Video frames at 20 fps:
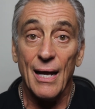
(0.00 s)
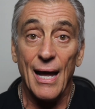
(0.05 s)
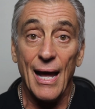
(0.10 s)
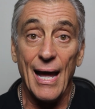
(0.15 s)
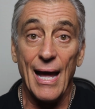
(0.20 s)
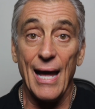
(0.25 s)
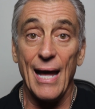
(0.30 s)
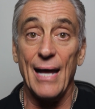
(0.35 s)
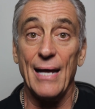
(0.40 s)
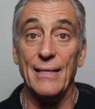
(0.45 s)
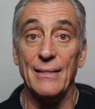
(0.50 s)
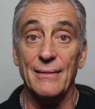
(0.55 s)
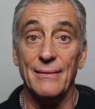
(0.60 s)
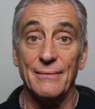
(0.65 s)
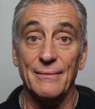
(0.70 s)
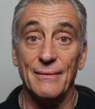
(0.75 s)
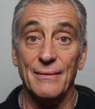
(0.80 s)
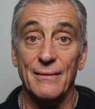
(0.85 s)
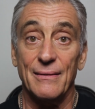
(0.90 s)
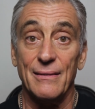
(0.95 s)

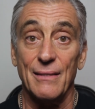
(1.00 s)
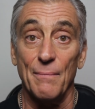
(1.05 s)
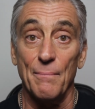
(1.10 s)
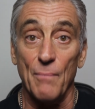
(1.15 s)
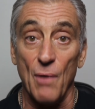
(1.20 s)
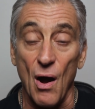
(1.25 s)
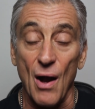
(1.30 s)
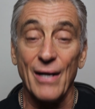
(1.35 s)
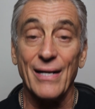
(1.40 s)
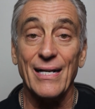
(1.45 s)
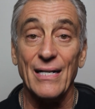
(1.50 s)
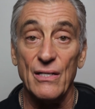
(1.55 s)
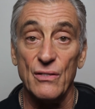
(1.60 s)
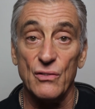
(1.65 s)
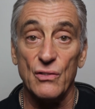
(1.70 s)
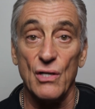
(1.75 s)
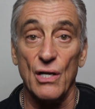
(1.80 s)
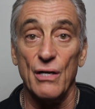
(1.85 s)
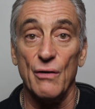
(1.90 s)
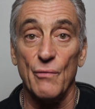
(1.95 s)
And the market
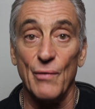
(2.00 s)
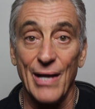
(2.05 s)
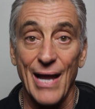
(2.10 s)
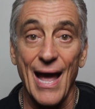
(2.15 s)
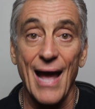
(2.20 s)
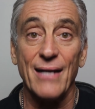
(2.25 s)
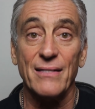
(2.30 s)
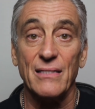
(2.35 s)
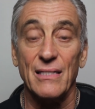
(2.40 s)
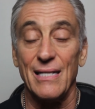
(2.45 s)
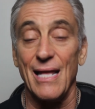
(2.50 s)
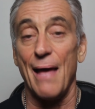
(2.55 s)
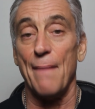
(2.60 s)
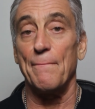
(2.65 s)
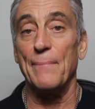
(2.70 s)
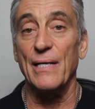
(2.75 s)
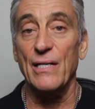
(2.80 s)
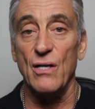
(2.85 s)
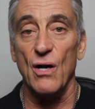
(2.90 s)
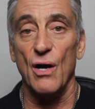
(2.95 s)
is going to react to
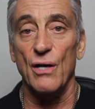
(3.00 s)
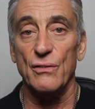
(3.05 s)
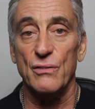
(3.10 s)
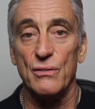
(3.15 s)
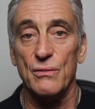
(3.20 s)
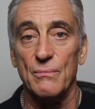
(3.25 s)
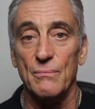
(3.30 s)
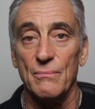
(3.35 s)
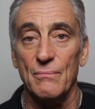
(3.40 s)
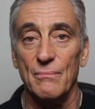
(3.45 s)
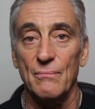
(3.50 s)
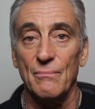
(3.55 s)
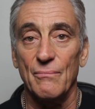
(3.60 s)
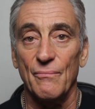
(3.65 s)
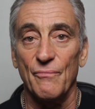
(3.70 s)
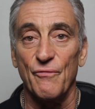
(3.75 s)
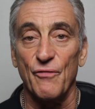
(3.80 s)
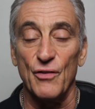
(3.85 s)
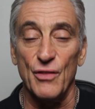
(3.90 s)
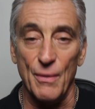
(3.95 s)
that because
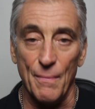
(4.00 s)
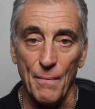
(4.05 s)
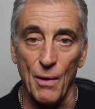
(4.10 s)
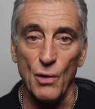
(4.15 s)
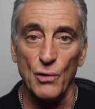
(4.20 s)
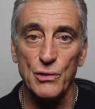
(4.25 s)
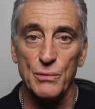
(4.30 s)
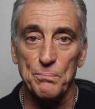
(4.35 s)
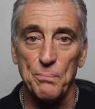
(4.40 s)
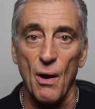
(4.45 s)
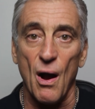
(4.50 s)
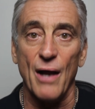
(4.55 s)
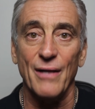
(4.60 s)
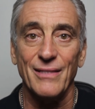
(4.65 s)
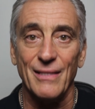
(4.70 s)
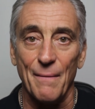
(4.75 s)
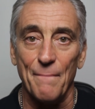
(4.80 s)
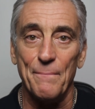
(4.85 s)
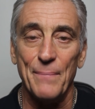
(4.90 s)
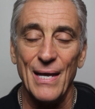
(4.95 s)
for the most
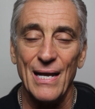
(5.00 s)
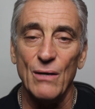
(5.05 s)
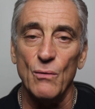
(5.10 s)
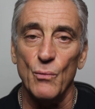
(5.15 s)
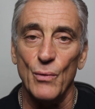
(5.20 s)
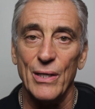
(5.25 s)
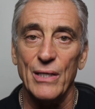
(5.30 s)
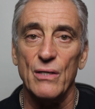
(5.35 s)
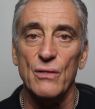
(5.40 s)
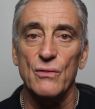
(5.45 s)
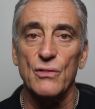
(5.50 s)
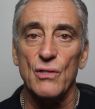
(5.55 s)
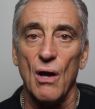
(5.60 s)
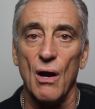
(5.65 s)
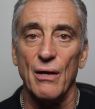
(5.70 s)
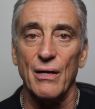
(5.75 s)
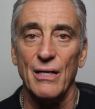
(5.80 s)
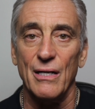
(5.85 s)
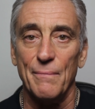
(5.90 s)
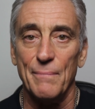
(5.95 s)
part, the big winners
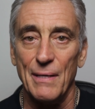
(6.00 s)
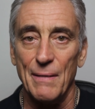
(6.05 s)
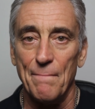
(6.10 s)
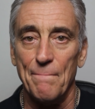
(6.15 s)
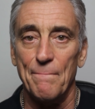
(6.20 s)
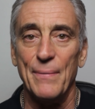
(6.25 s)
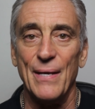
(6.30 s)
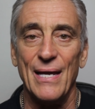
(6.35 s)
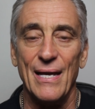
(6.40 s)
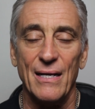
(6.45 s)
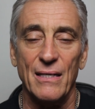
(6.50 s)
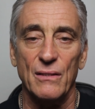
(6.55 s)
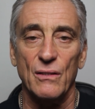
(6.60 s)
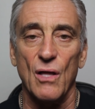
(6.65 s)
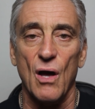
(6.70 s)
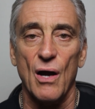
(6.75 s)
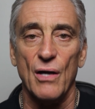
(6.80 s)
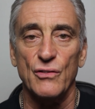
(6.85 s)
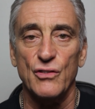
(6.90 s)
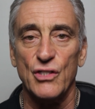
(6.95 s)
are going to be big,
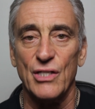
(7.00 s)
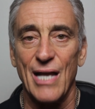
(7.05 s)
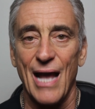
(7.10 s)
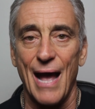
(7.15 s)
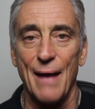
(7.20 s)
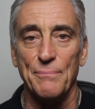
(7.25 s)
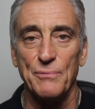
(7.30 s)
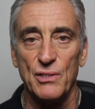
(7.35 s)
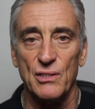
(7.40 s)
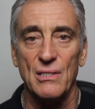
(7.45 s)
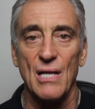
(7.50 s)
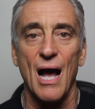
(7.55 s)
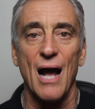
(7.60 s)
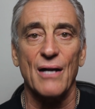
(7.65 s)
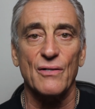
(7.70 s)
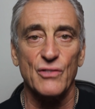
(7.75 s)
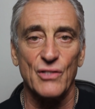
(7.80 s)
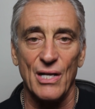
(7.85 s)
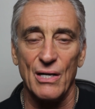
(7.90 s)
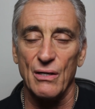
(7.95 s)
large cap
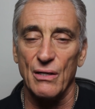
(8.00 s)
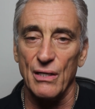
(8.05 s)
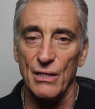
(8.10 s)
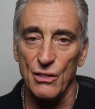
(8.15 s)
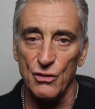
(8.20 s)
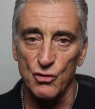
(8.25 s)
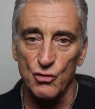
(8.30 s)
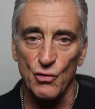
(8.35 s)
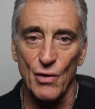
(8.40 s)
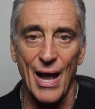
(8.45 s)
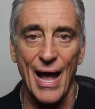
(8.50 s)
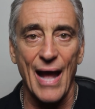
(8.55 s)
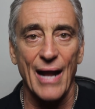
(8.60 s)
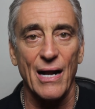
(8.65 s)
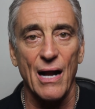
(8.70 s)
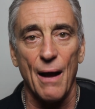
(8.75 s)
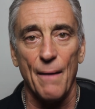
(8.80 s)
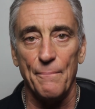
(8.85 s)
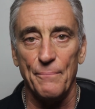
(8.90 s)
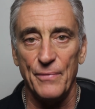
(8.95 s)
stocks that are going to drag
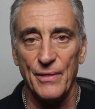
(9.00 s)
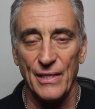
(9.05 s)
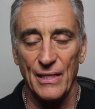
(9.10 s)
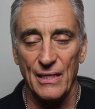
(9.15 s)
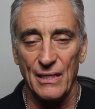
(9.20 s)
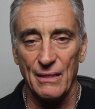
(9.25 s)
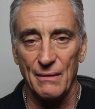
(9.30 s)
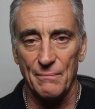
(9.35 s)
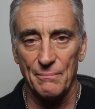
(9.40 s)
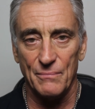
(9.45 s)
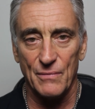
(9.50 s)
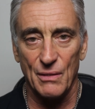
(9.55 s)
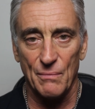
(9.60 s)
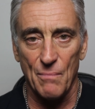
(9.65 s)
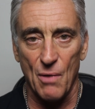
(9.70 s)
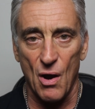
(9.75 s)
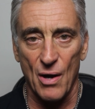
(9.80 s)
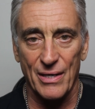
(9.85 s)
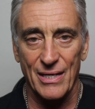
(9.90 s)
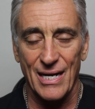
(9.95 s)
up the
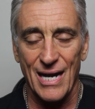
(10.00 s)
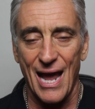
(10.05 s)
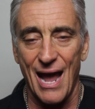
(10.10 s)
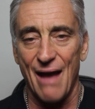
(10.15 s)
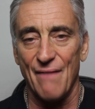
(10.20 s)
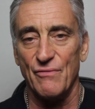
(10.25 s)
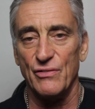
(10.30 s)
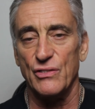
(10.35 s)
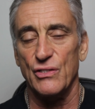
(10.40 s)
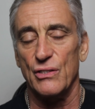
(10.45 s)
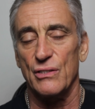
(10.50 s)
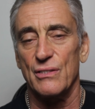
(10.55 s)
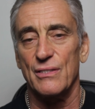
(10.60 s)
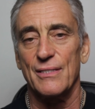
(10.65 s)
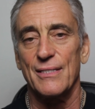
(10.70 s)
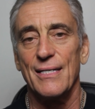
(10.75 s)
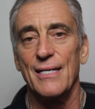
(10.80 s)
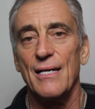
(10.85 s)
market averages.